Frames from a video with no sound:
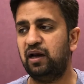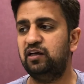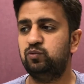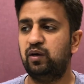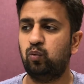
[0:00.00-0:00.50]

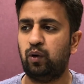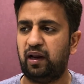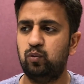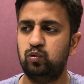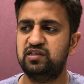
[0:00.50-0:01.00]
management, what
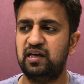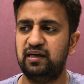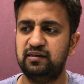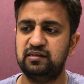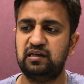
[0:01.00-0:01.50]
I would
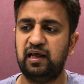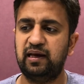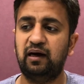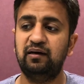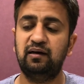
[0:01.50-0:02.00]
say is like
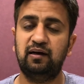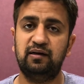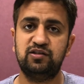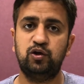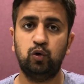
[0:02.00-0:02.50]
until
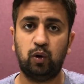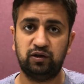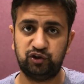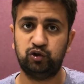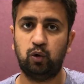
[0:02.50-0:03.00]
unless you are
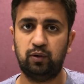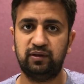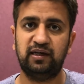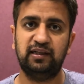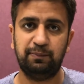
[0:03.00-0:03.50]
sure
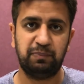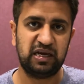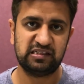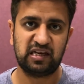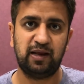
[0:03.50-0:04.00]
that the
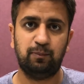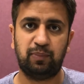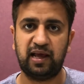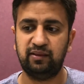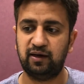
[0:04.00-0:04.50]
baseline
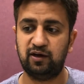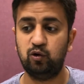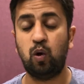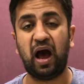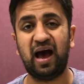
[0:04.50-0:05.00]
plan that
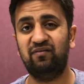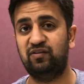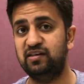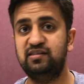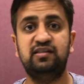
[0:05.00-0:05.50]
you
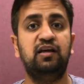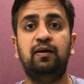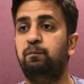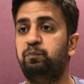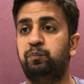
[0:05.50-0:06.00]
have is
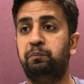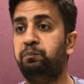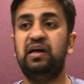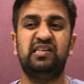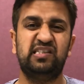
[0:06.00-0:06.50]
the
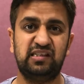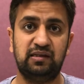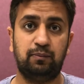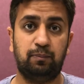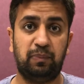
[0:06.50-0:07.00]
best
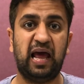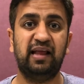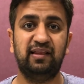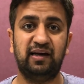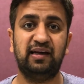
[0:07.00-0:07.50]

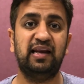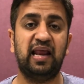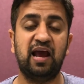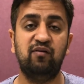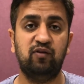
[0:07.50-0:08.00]
plan that
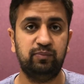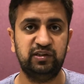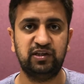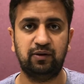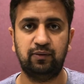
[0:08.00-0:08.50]
can ever
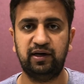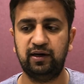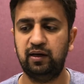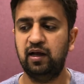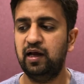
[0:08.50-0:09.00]
be
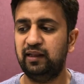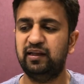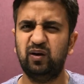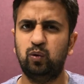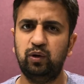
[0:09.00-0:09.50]
generated,
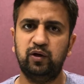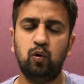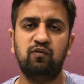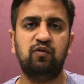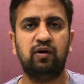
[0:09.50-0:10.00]
then only
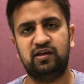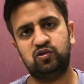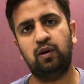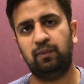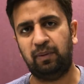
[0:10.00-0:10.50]
go for
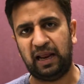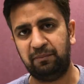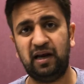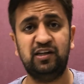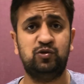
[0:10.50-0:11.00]
SQL plan
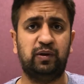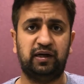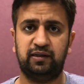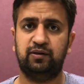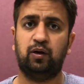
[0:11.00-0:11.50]
management.
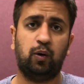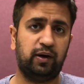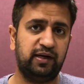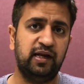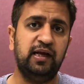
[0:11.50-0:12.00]
All
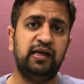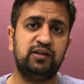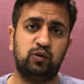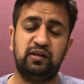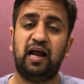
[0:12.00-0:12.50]
right.
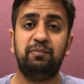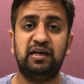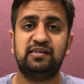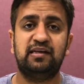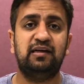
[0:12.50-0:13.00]
So that
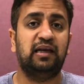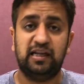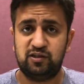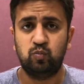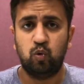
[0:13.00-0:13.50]
being said,
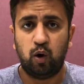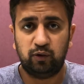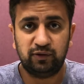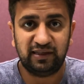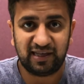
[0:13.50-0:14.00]
let's move
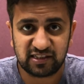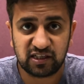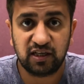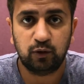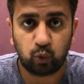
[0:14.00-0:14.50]
on to the next
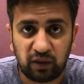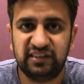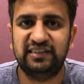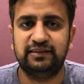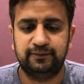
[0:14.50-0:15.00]

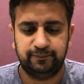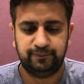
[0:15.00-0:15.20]
question.